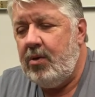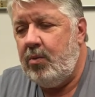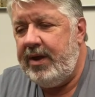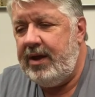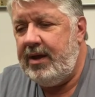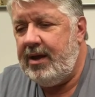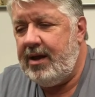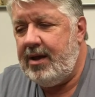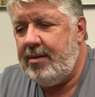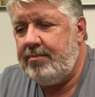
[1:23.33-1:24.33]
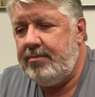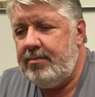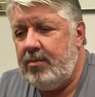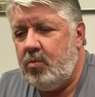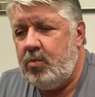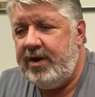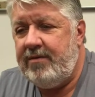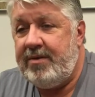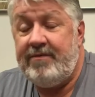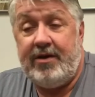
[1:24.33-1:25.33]
We have
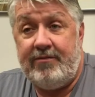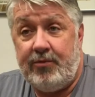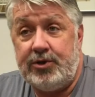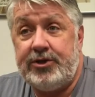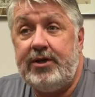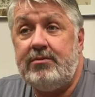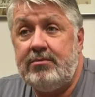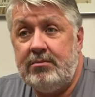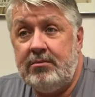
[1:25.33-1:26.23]
been very fortunate.